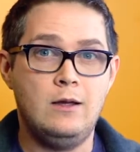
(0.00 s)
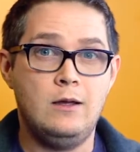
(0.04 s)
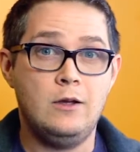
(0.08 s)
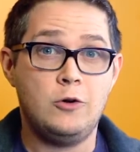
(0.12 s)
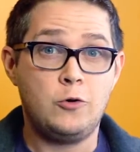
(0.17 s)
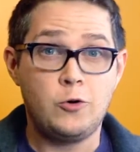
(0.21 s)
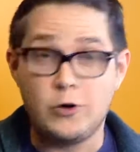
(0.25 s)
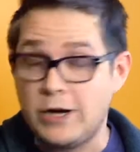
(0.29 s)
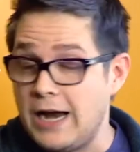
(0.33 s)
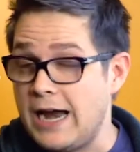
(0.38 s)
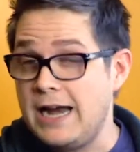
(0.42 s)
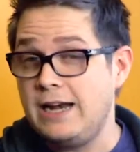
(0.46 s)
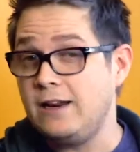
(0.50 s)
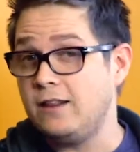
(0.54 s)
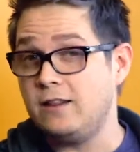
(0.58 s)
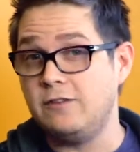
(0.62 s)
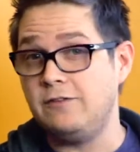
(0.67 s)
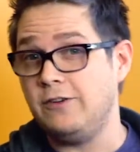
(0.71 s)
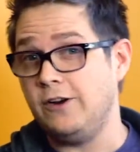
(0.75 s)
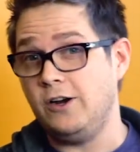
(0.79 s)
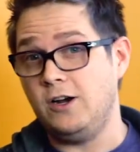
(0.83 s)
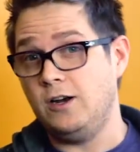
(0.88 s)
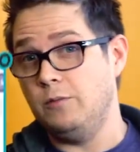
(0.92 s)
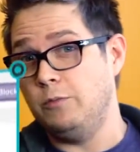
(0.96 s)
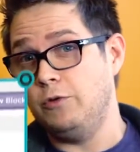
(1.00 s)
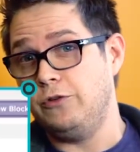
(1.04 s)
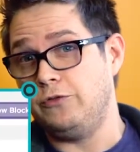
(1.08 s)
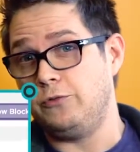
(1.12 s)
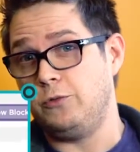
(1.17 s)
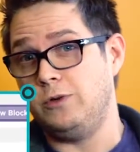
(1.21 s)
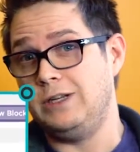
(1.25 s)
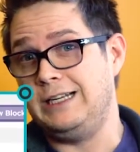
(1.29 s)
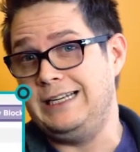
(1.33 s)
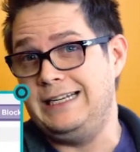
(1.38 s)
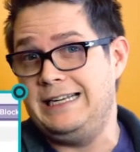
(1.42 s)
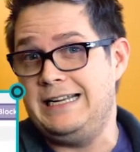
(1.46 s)
Creating the variable is
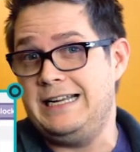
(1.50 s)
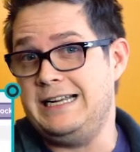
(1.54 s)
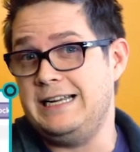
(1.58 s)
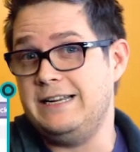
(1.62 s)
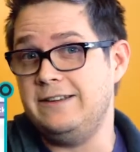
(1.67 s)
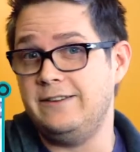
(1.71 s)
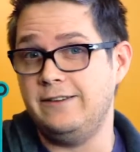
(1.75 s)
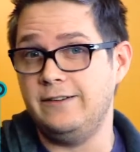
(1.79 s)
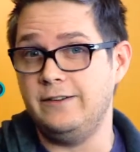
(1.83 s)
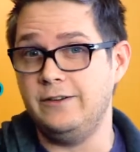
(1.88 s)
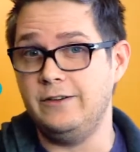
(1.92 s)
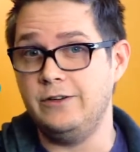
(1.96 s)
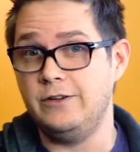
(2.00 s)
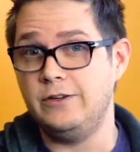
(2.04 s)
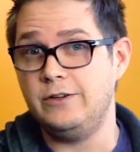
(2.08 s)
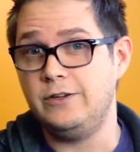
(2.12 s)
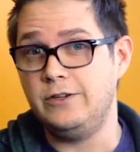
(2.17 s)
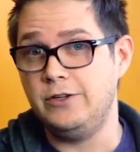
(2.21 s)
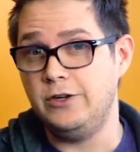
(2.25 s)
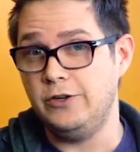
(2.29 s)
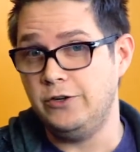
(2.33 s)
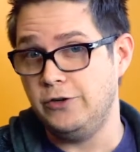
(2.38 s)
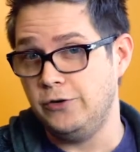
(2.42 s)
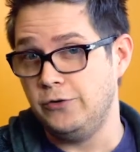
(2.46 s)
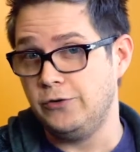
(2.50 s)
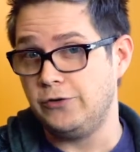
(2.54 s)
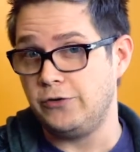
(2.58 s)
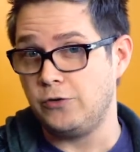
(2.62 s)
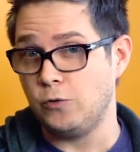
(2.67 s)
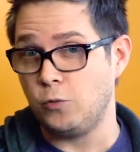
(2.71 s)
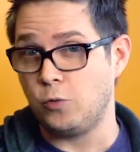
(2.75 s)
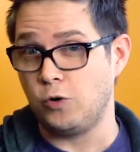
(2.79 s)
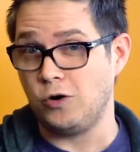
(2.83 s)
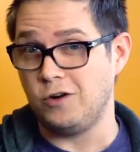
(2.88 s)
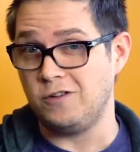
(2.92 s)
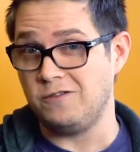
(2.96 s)
really easy. You use the
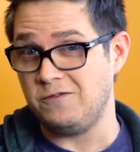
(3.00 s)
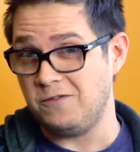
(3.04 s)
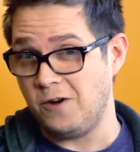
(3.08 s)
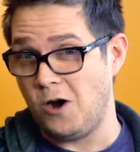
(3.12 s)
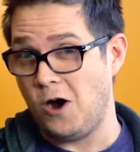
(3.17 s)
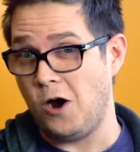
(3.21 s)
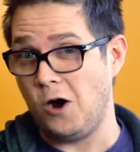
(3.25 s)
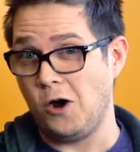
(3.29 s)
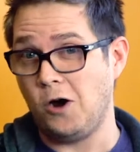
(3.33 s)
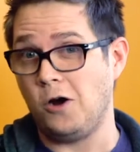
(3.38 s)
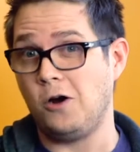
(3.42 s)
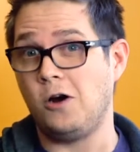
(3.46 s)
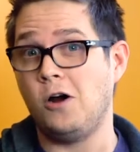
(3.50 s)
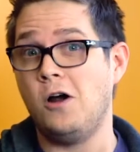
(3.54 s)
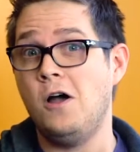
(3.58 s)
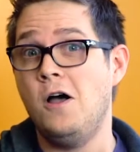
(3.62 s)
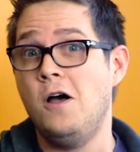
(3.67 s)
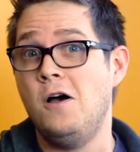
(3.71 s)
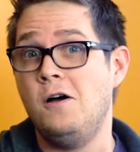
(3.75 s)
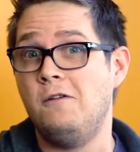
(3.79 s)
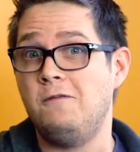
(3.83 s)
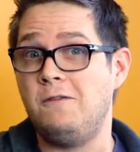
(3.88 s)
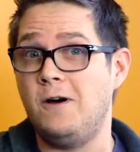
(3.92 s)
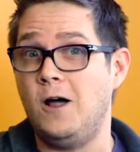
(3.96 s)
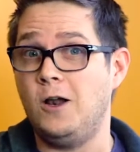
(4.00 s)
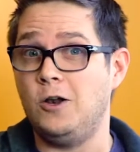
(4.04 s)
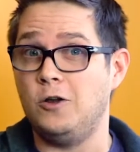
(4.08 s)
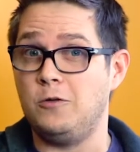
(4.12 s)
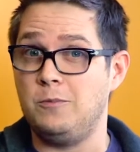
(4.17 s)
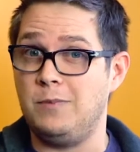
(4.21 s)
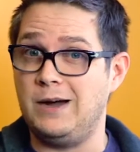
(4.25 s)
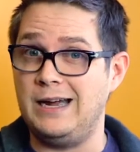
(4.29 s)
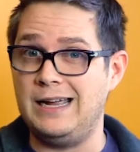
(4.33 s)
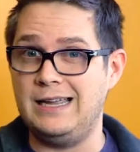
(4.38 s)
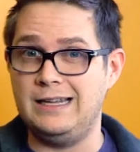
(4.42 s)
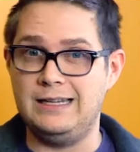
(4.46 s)
word var followed
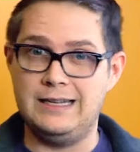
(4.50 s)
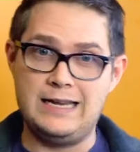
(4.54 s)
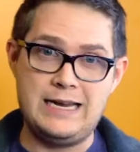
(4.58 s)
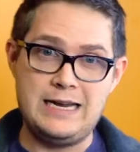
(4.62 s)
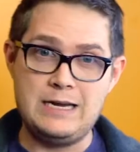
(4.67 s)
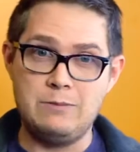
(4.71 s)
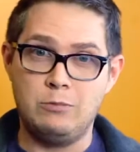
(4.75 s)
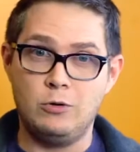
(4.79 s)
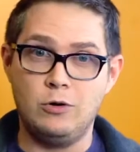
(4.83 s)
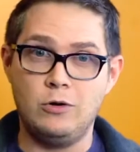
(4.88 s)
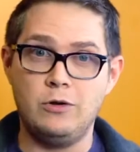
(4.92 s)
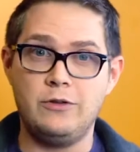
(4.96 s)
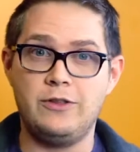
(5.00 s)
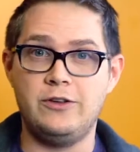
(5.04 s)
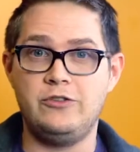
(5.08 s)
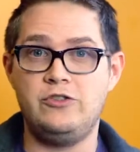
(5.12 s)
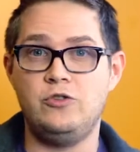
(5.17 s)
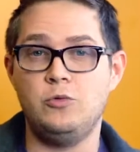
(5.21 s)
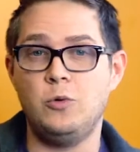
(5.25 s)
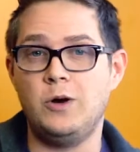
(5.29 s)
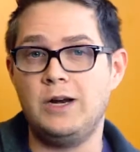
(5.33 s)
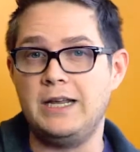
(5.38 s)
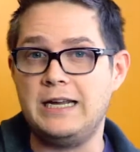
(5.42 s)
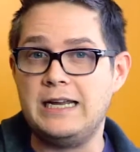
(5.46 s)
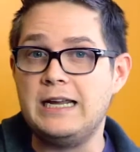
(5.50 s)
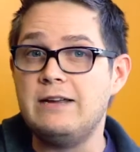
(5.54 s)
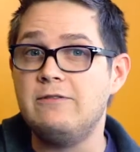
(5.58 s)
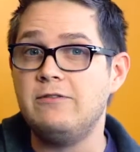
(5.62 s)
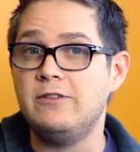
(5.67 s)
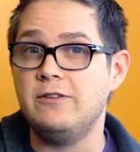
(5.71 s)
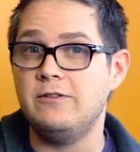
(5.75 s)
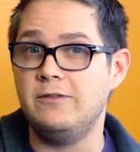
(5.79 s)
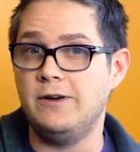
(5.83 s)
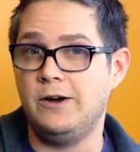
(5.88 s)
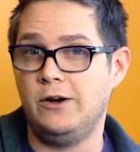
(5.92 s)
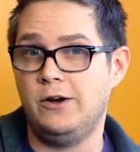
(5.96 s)
by a label that you want to give
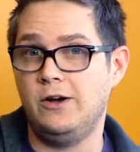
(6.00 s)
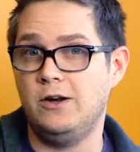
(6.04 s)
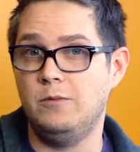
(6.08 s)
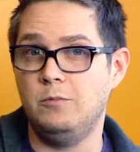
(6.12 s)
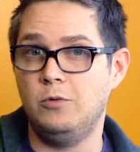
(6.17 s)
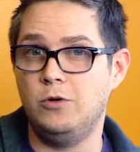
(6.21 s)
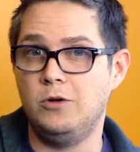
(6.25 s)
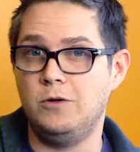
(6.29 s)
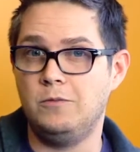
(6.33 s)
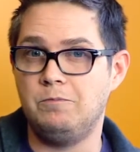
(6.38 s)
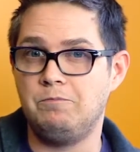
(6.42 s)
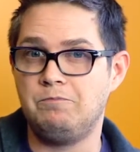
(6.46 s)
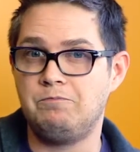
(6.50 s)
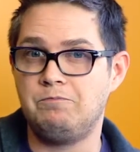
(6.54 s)
the variable.